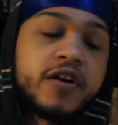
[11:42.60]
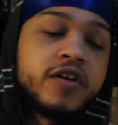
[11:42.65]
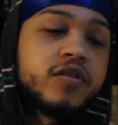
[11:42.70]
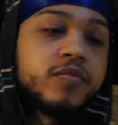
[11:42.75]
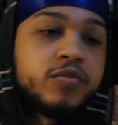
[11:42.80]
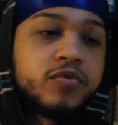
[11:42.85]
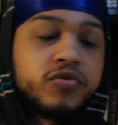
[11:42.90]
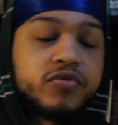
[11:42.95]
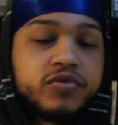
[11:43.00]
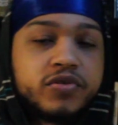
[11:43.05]

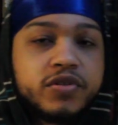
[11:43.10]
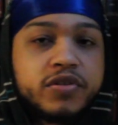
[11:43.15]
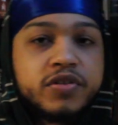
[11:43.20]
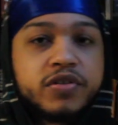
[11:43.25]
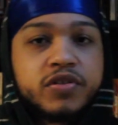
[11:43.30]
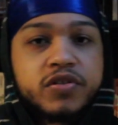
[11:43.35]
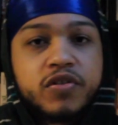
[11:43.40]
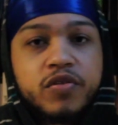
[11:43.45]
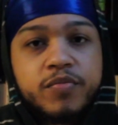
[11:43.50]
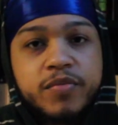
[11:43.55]

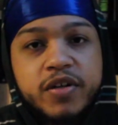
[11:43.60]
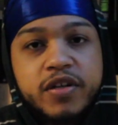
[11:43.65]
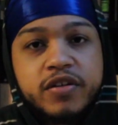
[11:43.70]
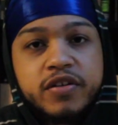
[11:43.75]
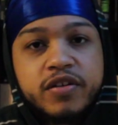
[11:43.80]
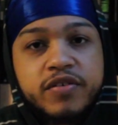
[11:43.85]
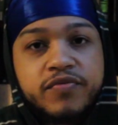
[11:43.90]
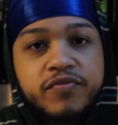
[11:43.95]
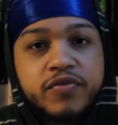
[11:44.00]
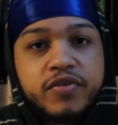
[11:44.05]
variables, so
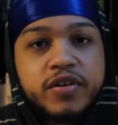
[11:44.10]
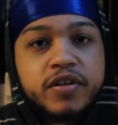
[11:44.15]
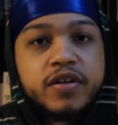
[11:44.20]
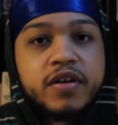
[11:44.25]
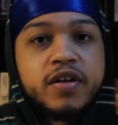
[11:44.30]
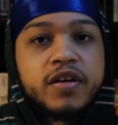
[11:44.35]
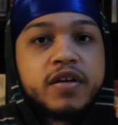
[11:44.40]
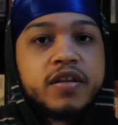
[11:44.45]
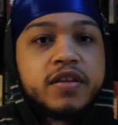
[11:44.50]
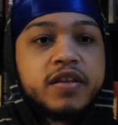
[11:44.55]
many
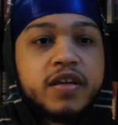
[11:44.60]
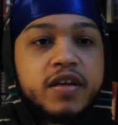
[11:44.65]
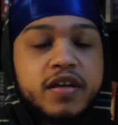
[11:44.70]
different